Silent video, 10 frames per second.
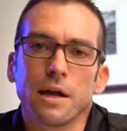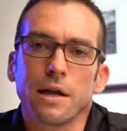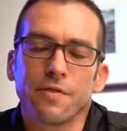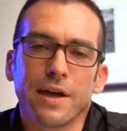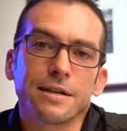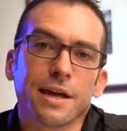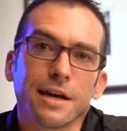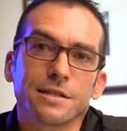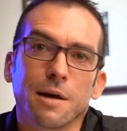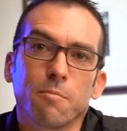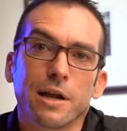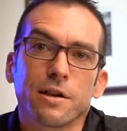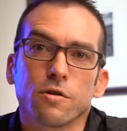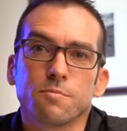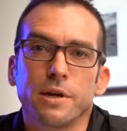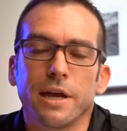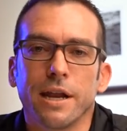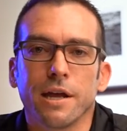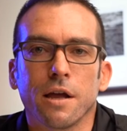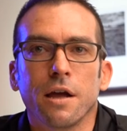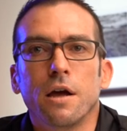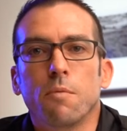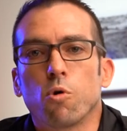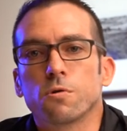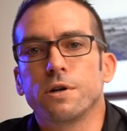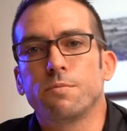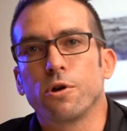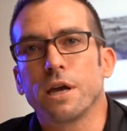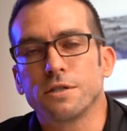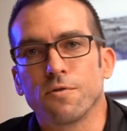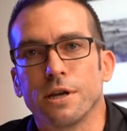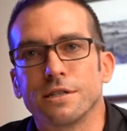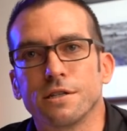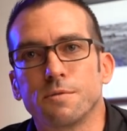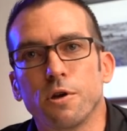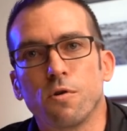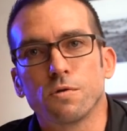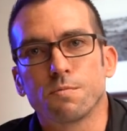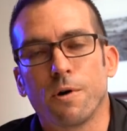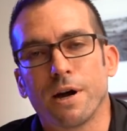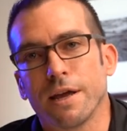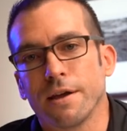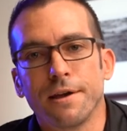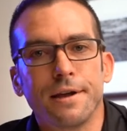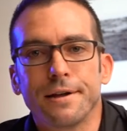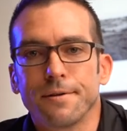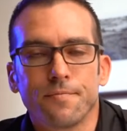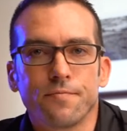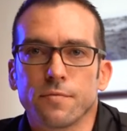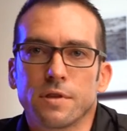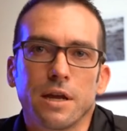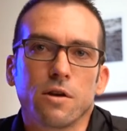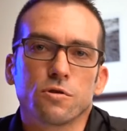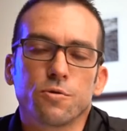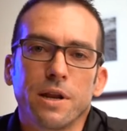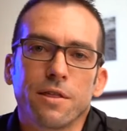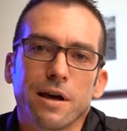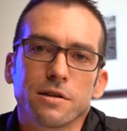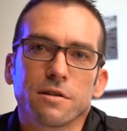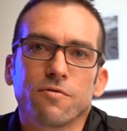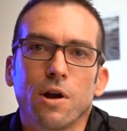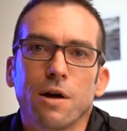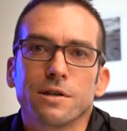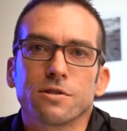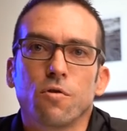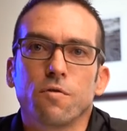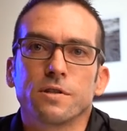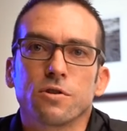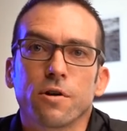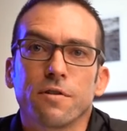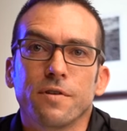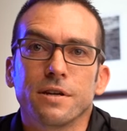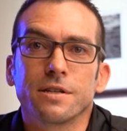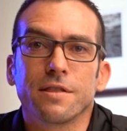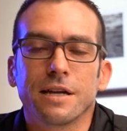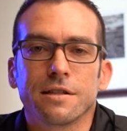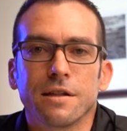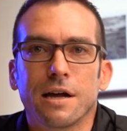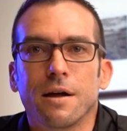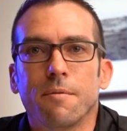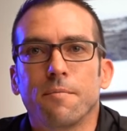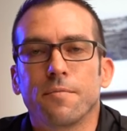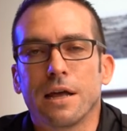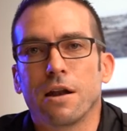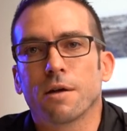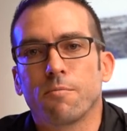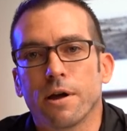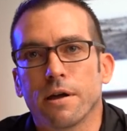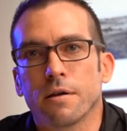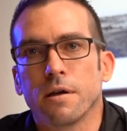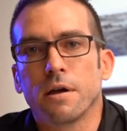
In that case, I might not be getting portrait bookings, for instance, because my 10 or 20,000 followers are all photographers and they like my